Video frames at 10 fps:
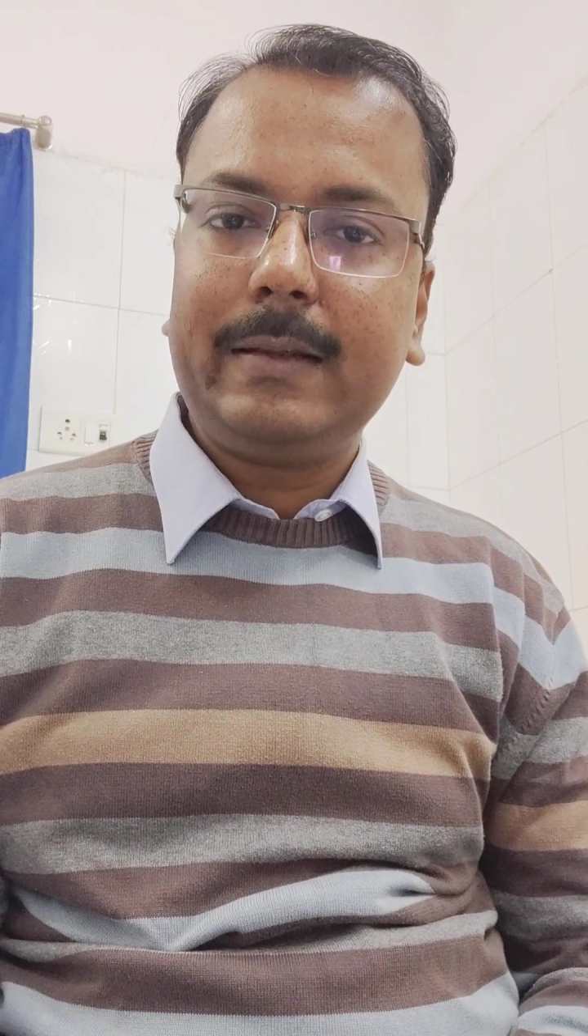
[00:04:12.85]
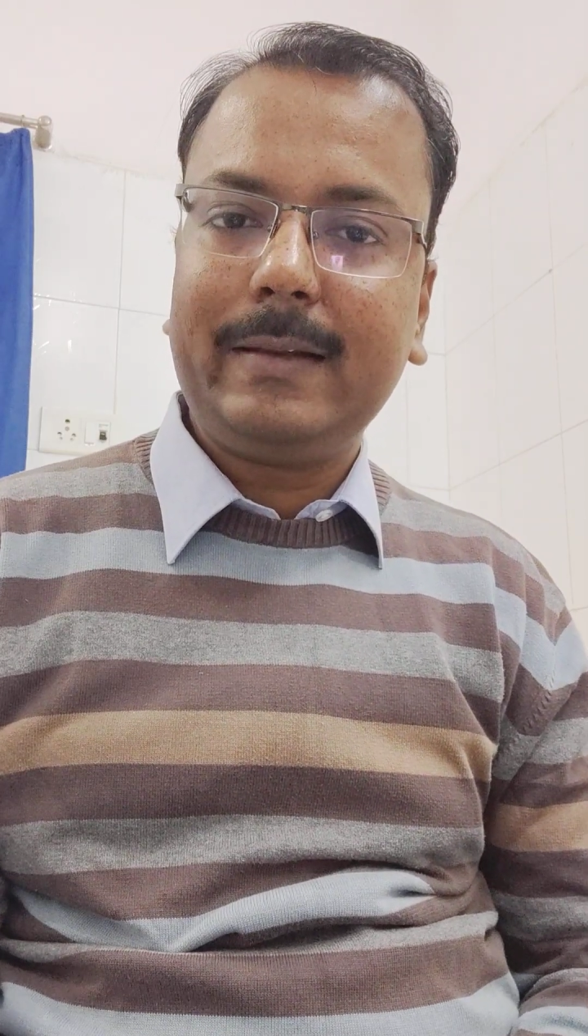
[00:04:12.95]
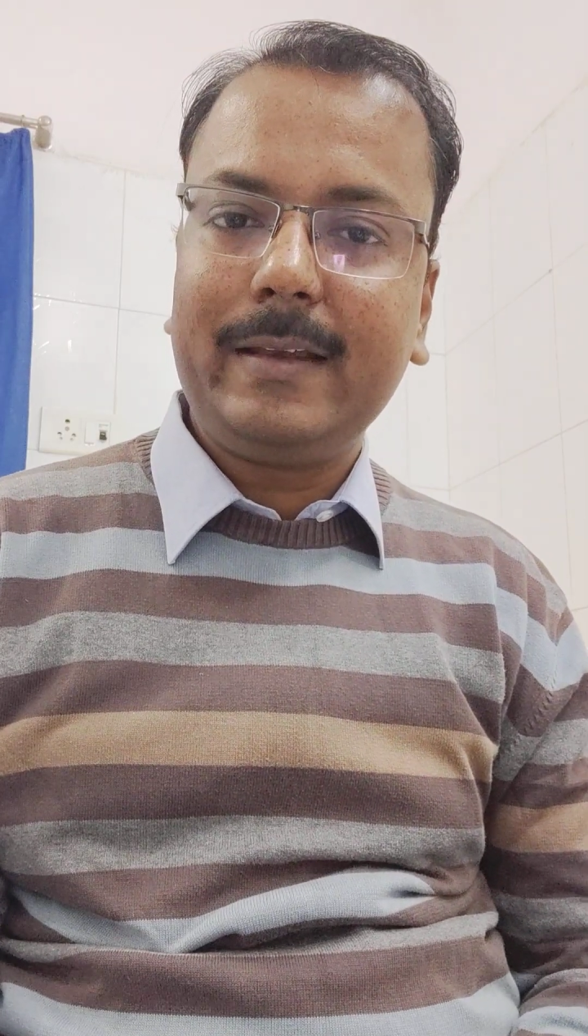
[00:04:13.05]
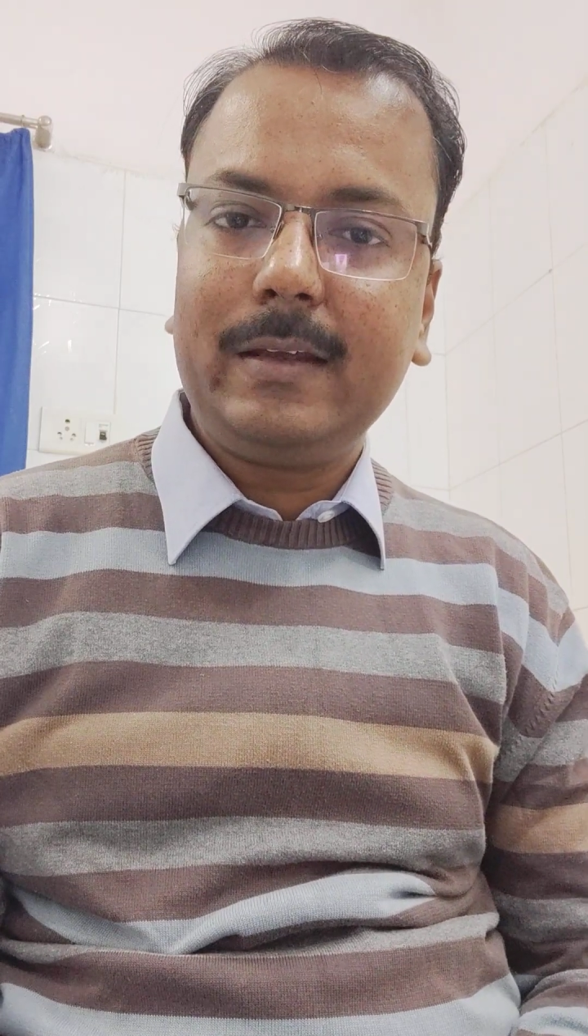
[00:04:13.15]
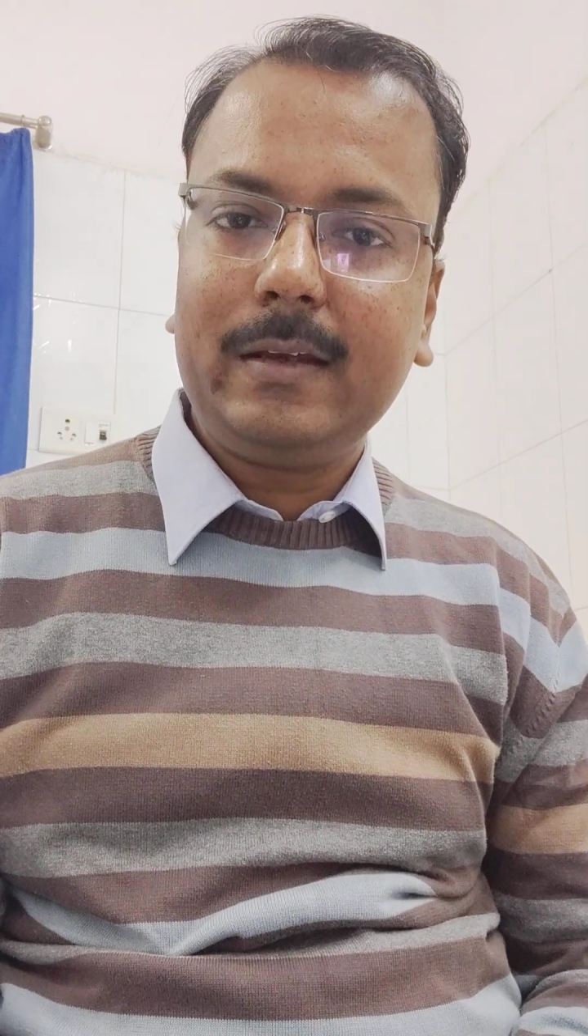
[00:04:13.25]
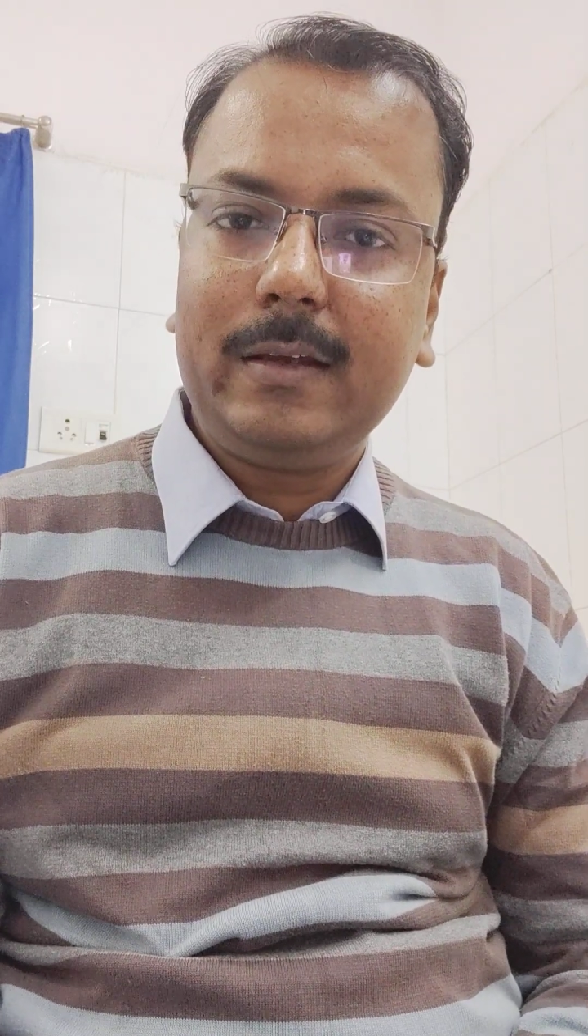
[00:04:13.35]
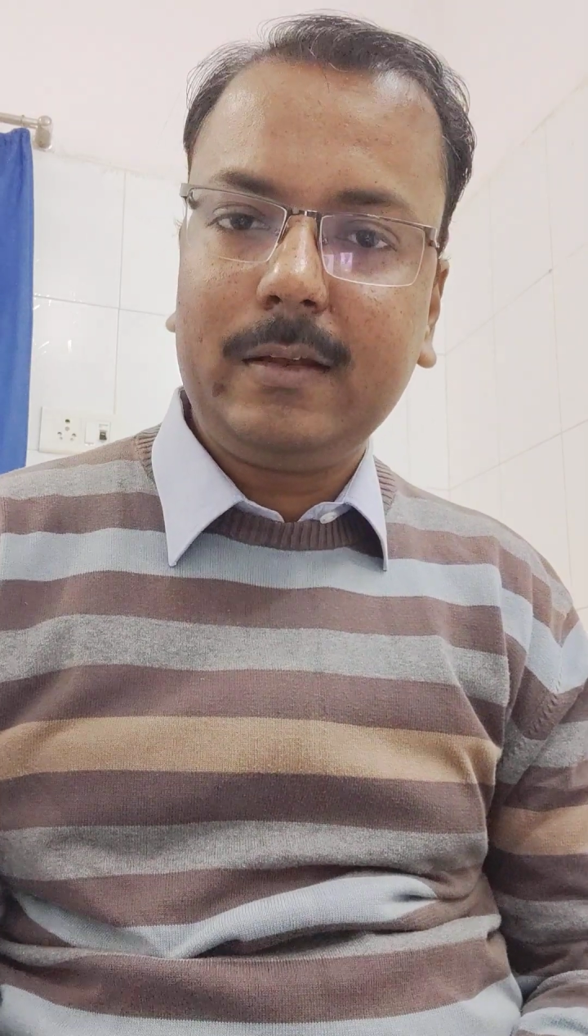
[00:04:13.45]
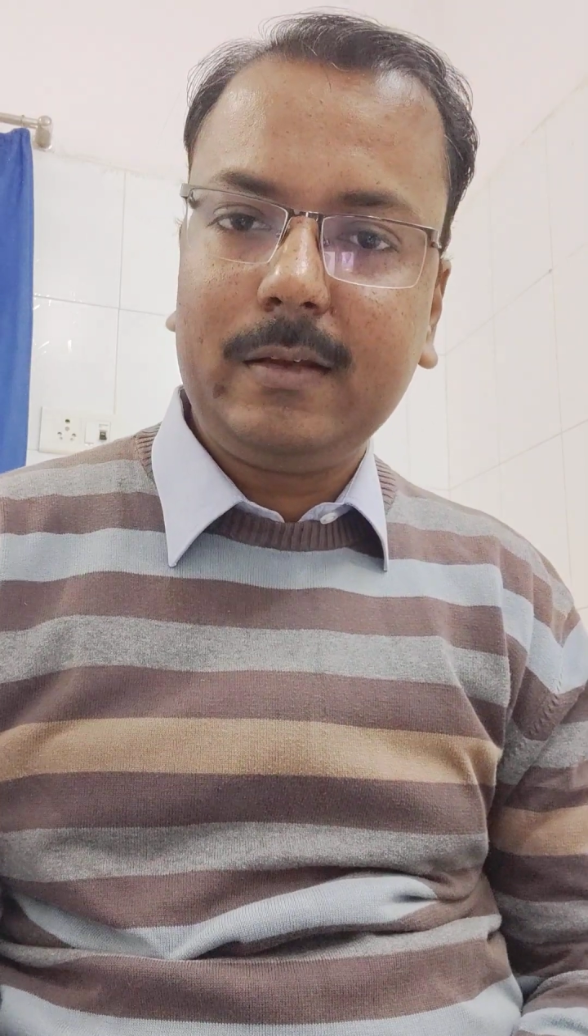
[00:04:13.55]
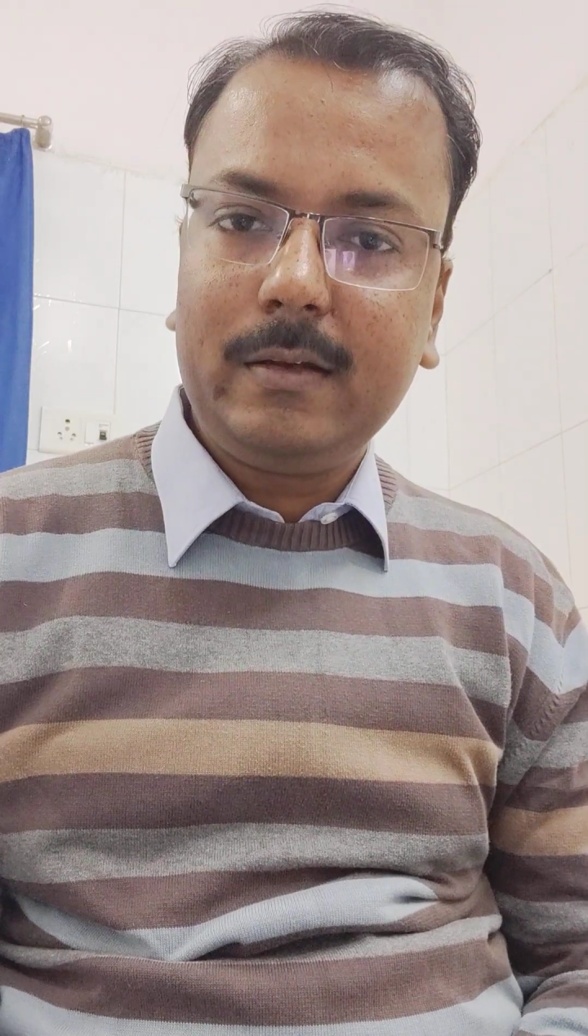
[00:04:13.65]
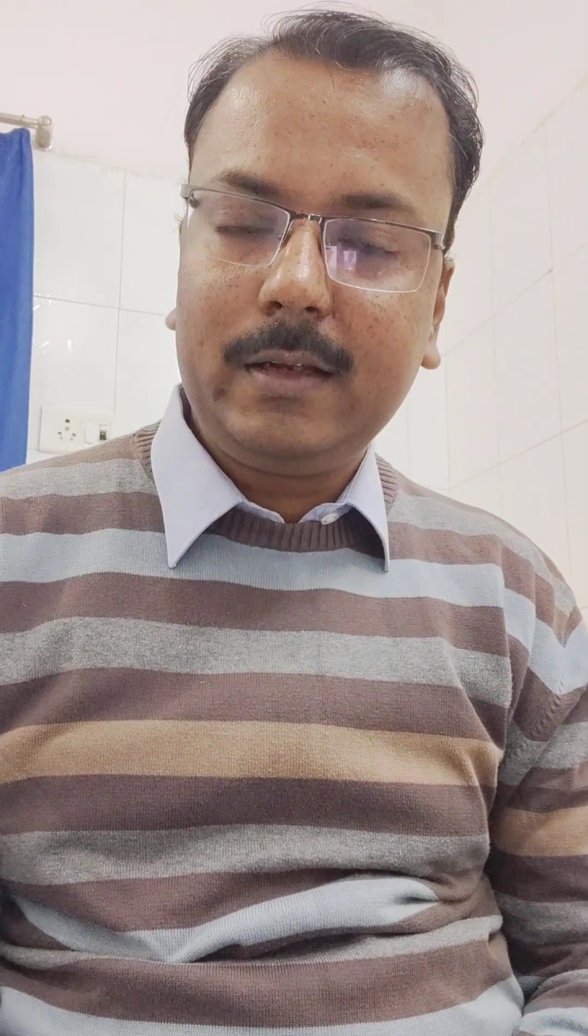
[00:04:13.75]
like
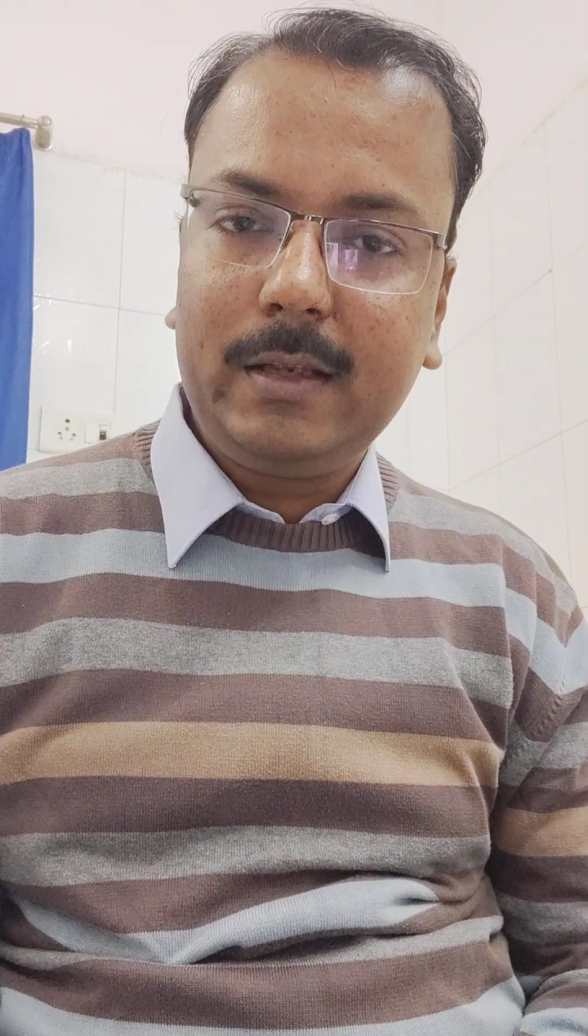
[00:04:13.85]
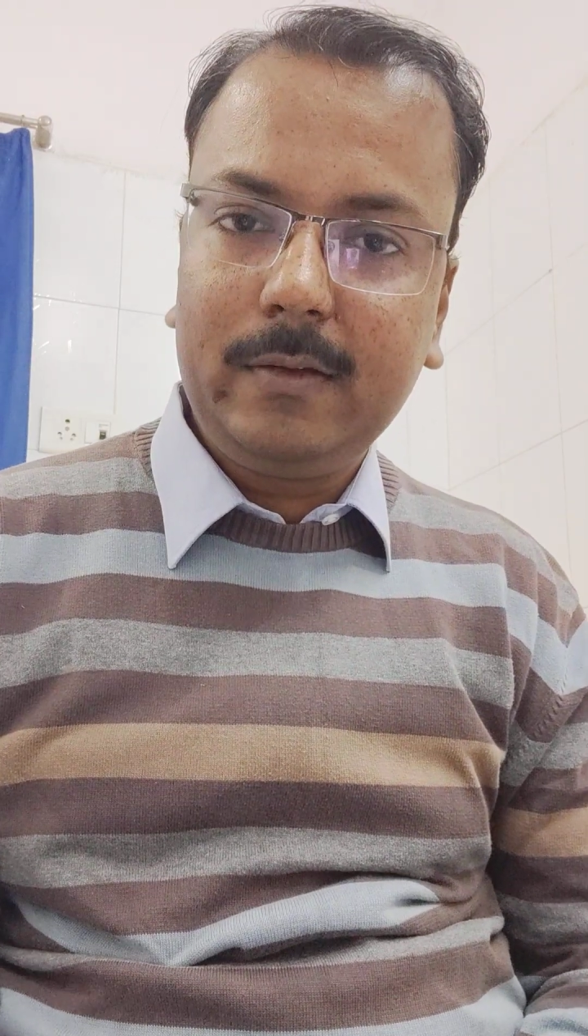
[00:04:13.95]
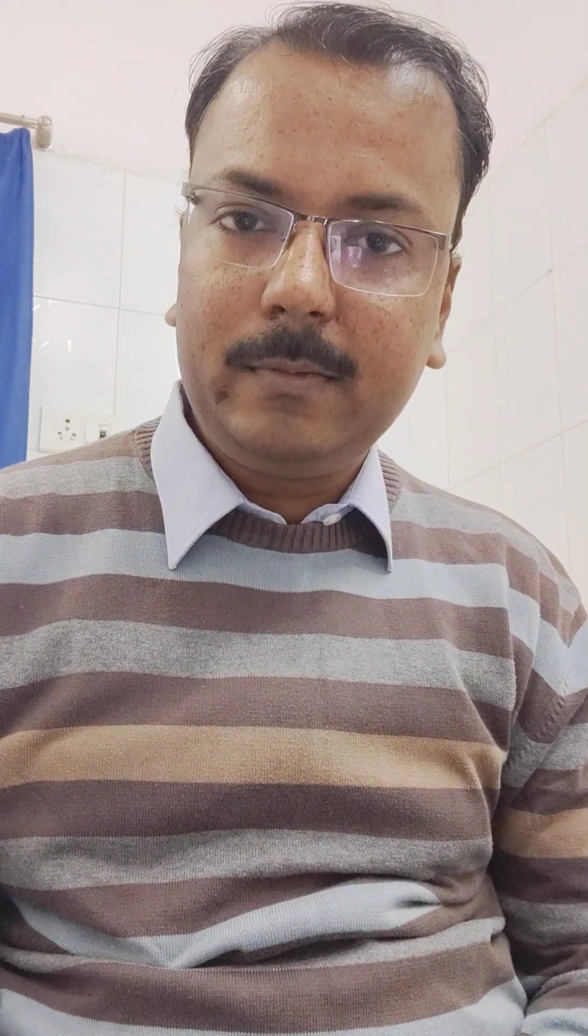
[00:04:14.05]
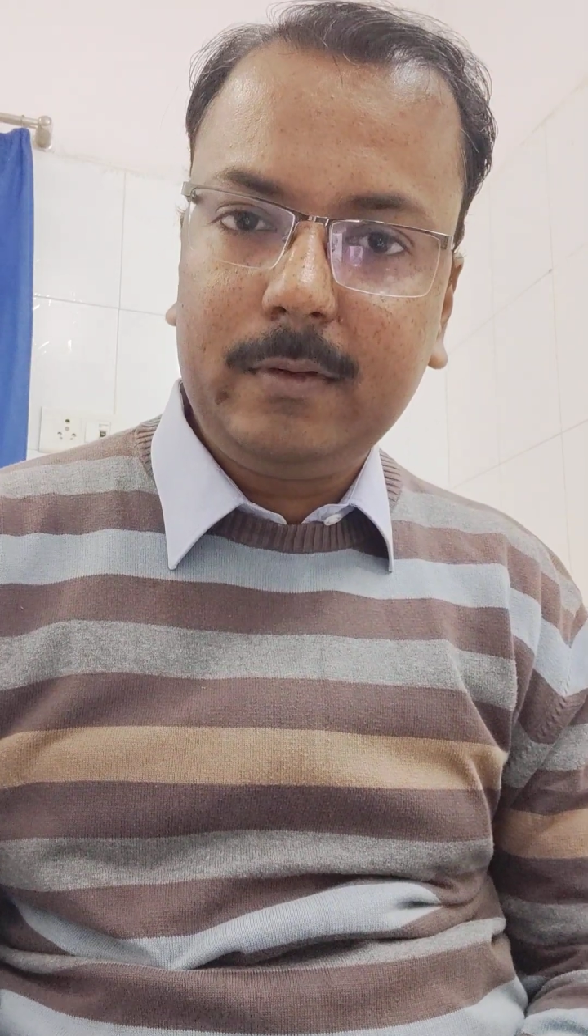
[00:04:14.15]
any